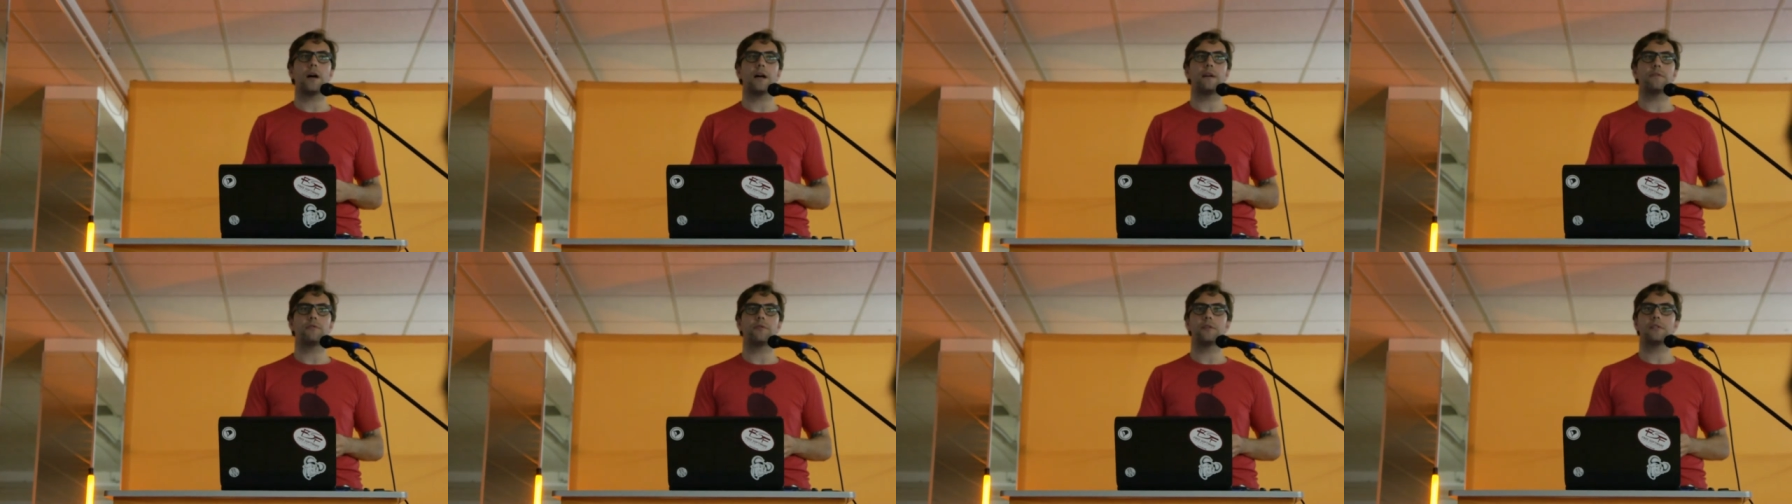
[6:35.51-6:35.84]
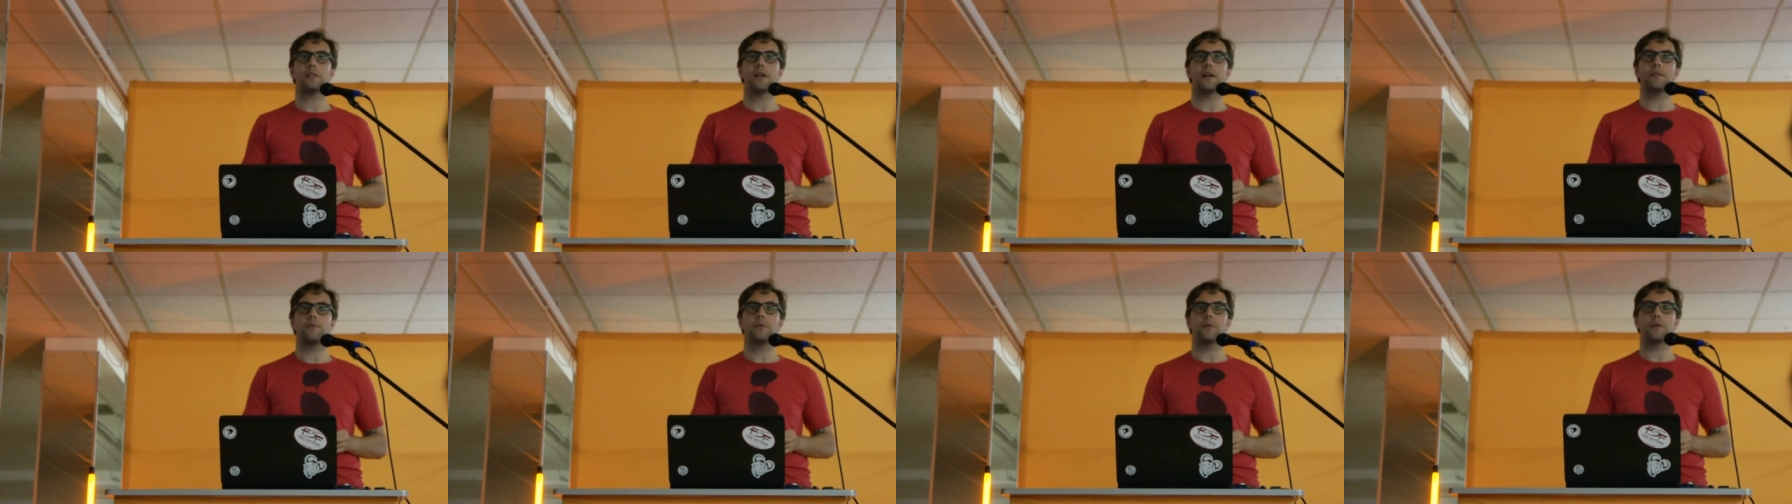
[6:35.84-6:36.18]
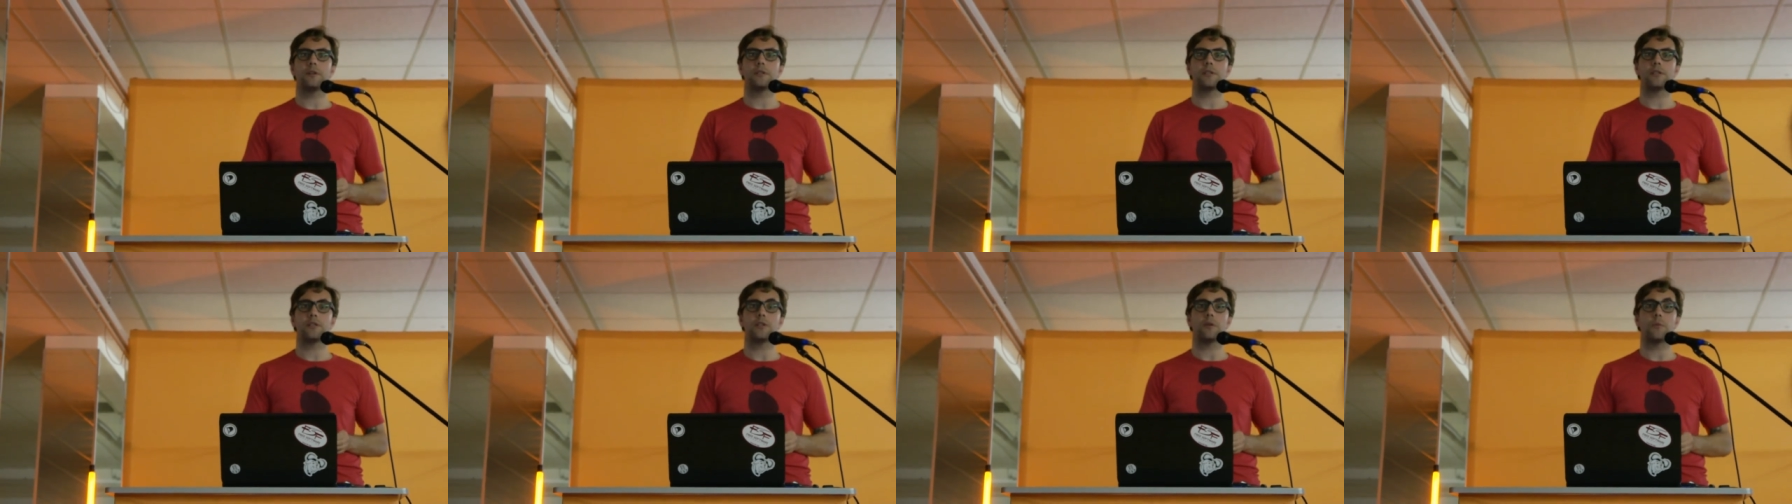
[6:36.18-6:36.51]
free software is
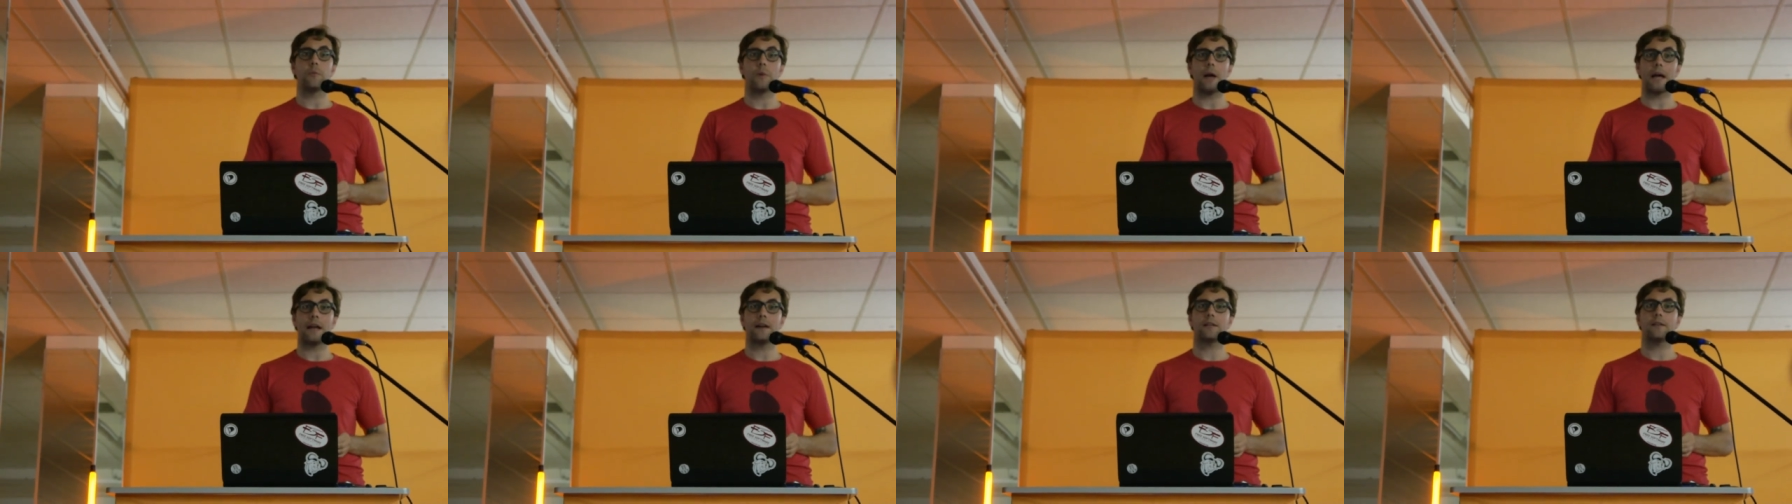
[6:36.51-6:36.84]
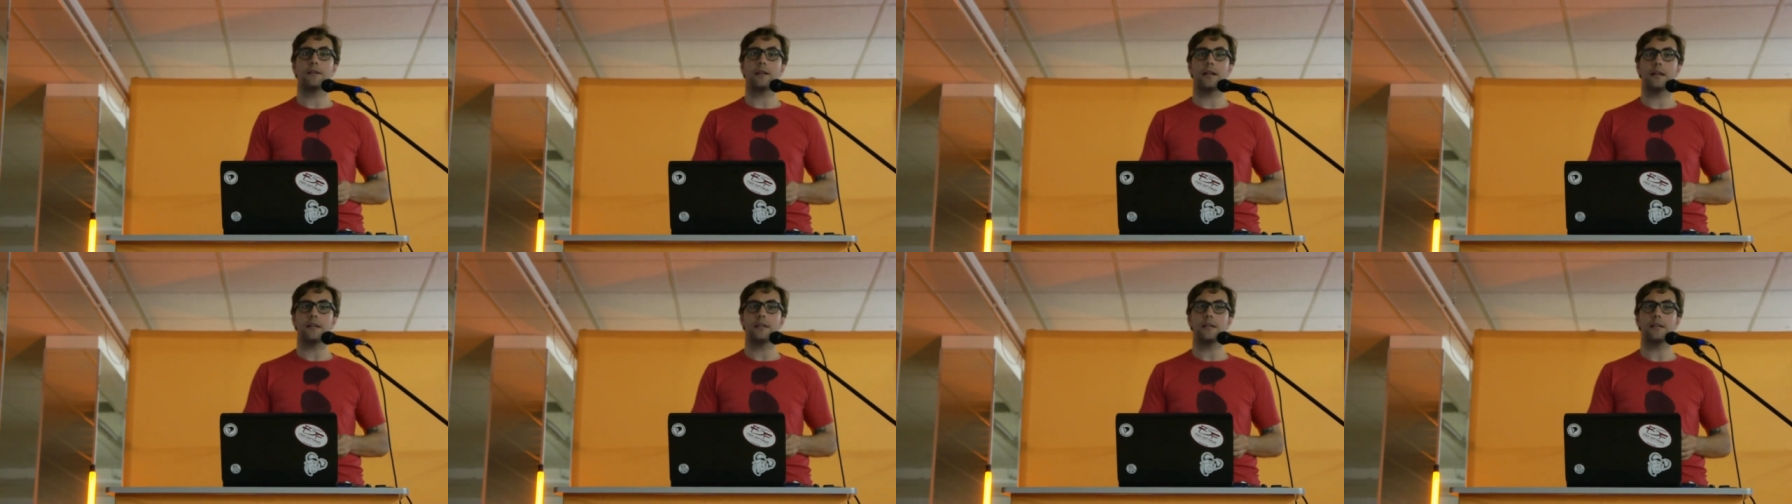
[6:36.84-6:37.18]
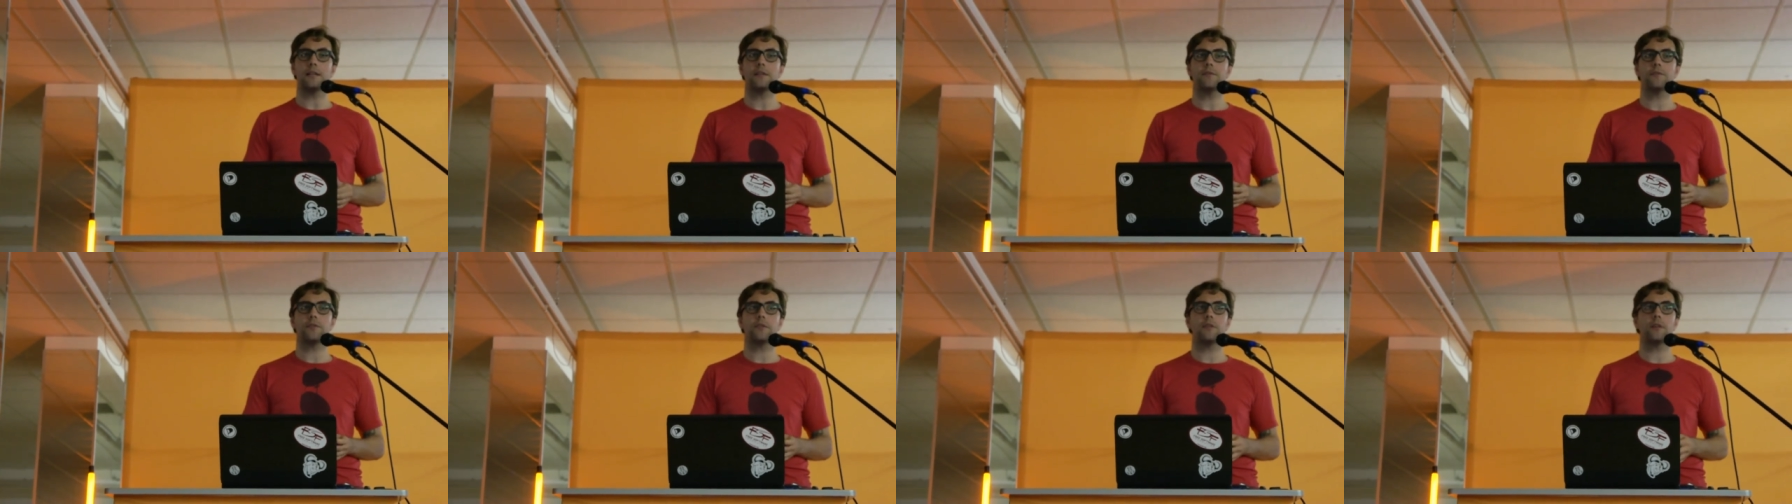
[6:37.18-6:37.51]
such a radical idea
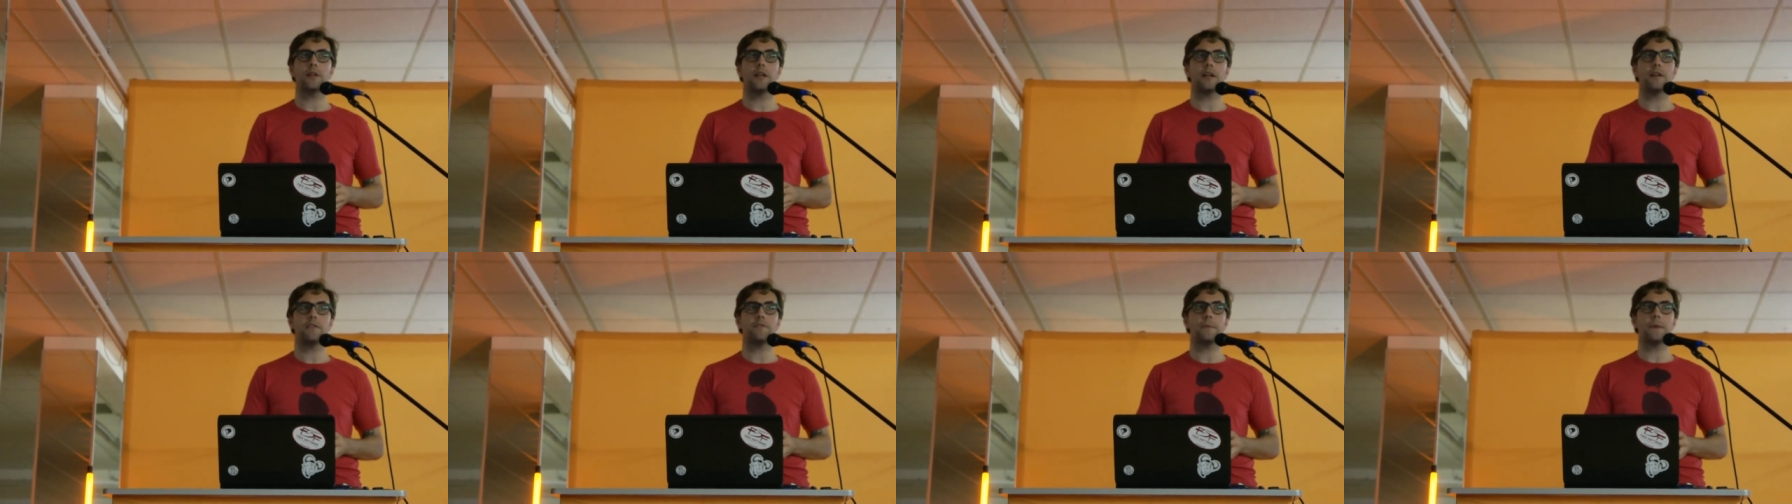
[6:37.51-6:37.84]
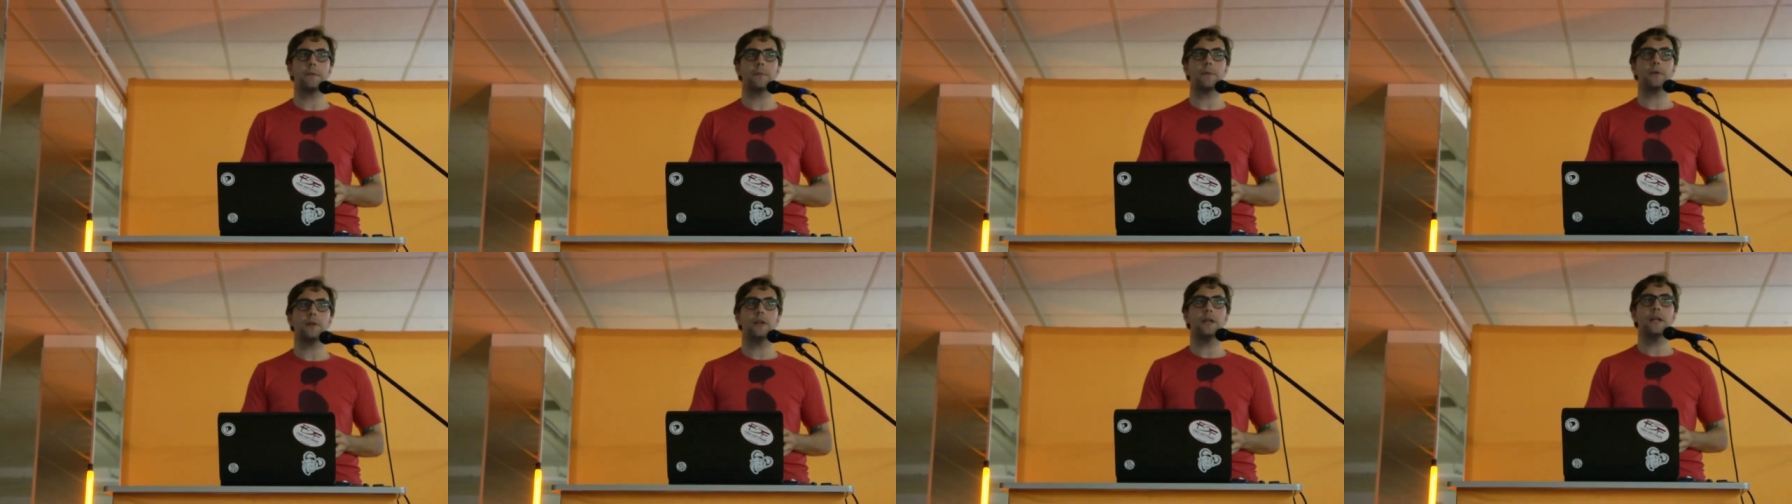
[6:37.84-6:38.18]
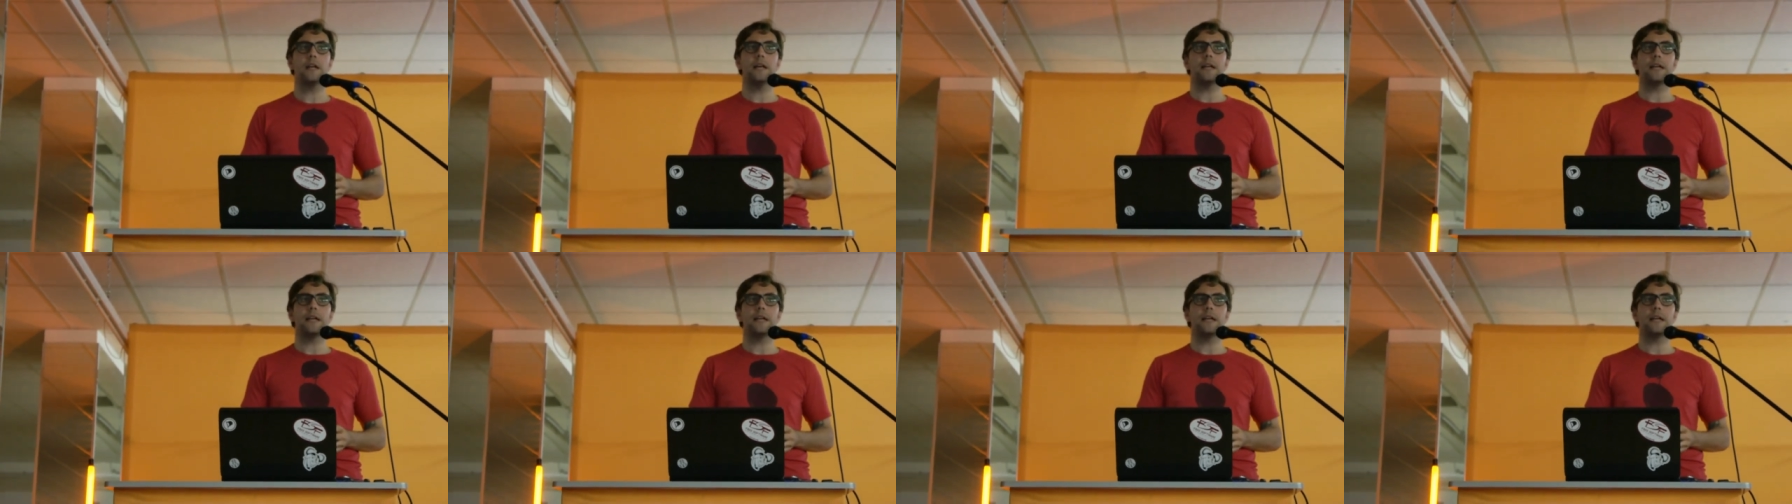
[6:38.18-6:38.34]
for a lot of people